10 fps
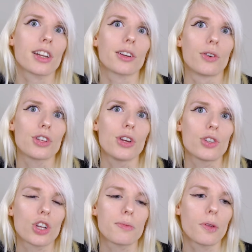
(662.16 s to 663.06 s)
on
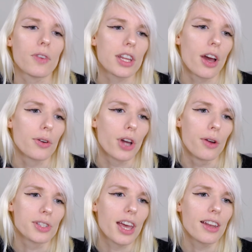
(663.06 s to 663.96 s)
YouTube. The video
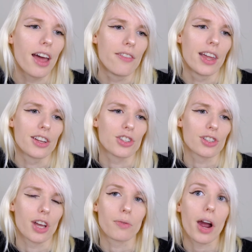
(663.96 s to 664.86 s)
goes in and then it's just like,